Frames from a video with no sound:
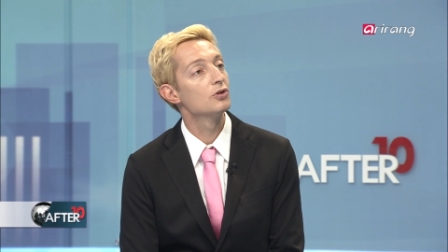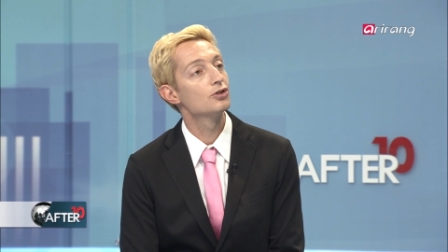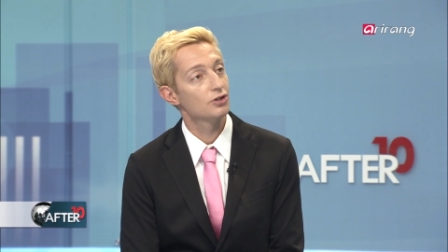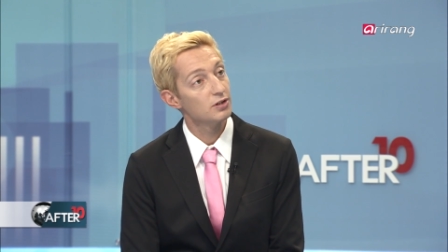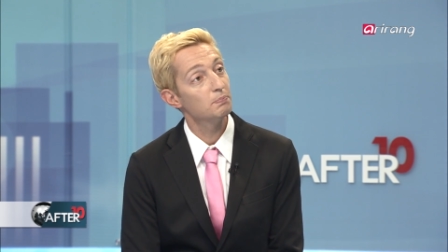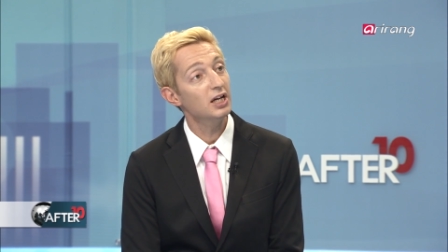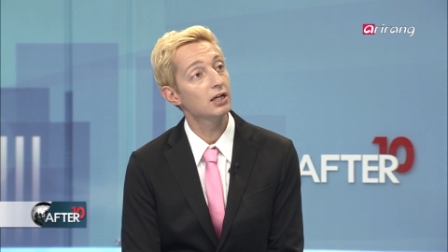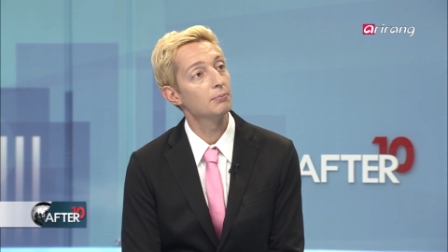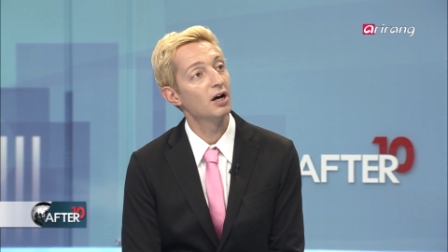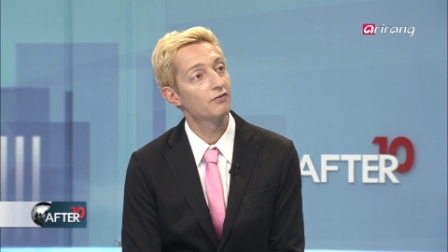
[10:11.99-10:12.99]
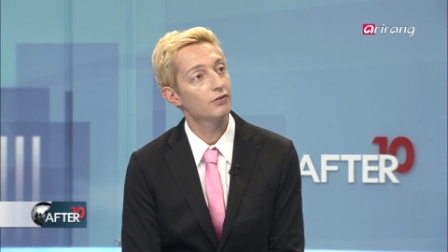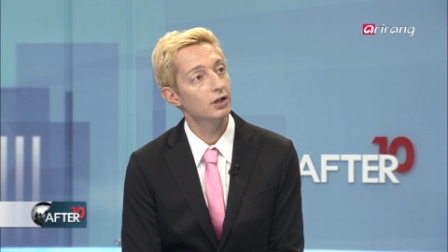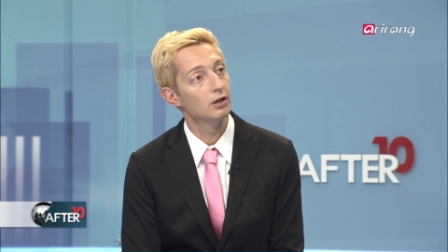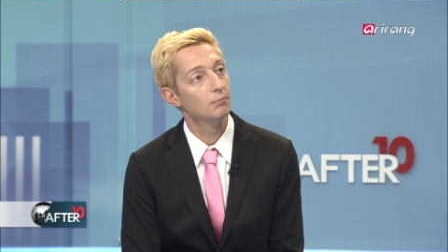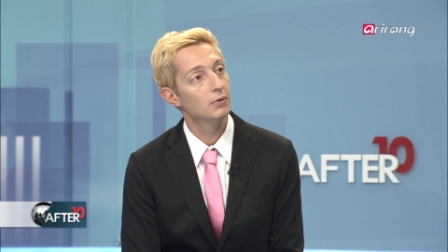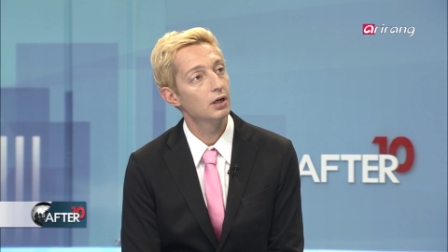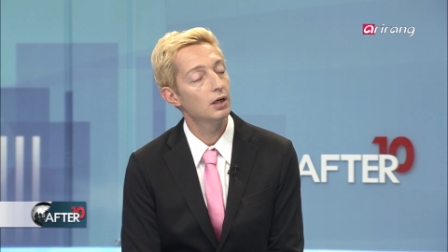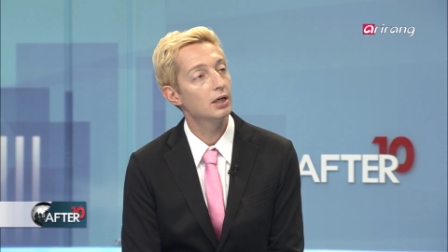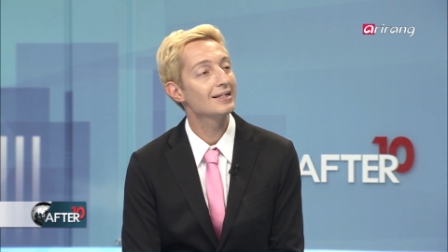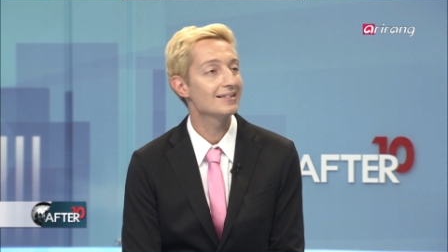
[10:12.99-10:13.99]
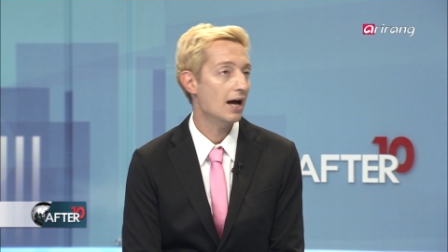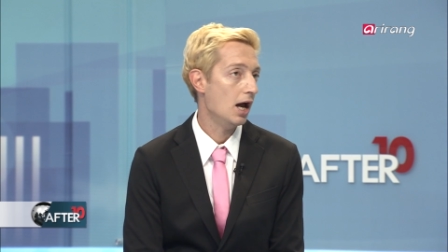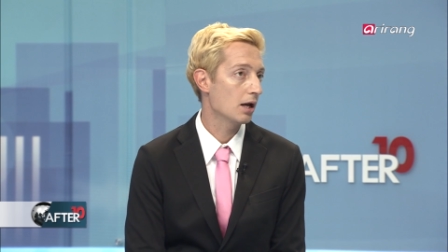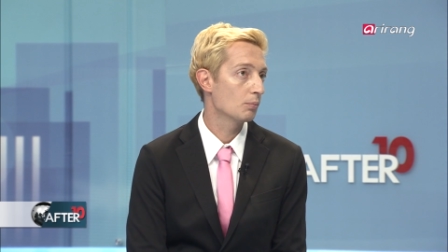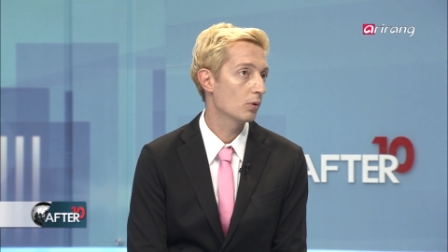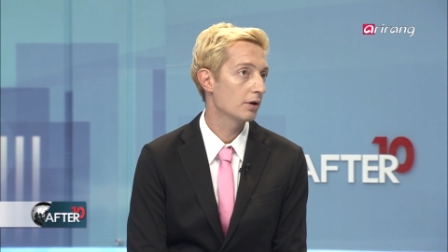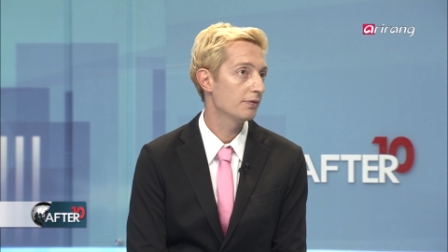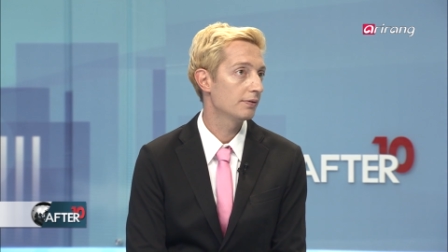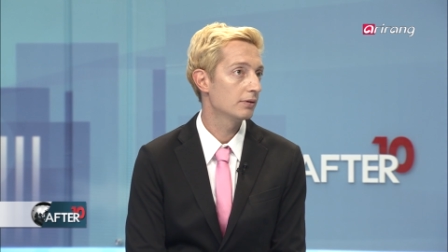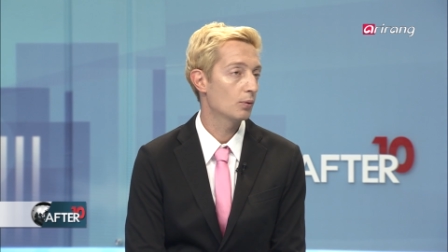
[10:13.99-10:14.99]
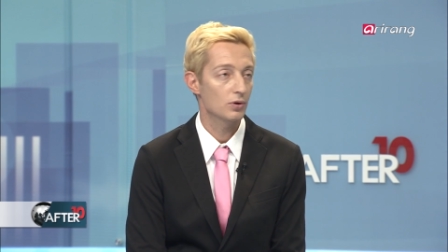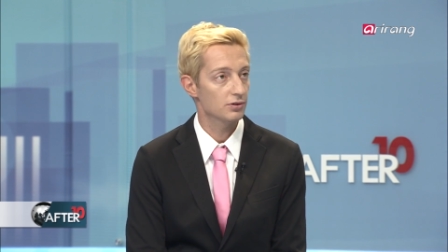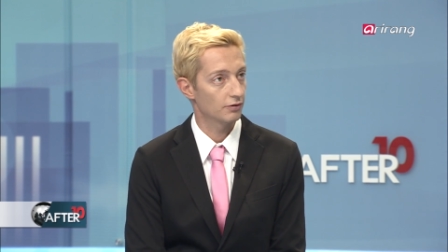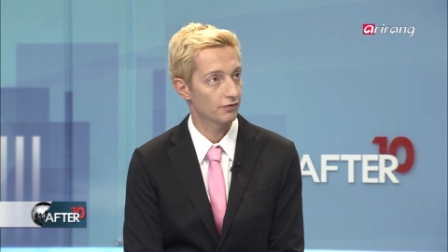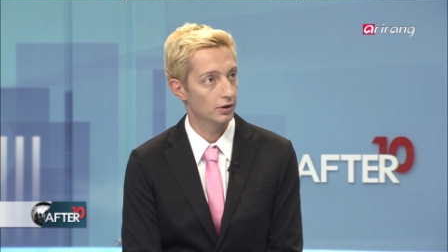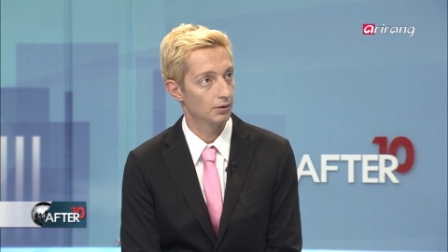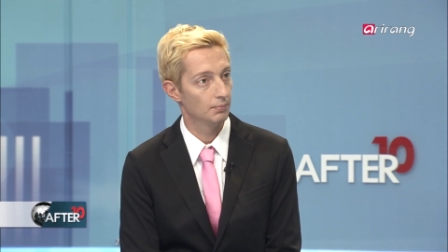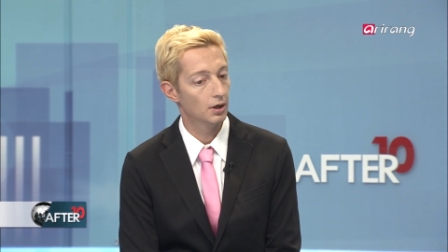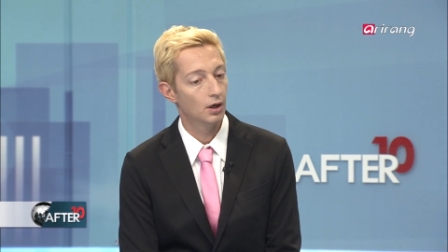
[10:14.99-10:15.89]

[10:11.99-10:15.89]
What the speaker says: speaking about freedom in a time when there was no freedom.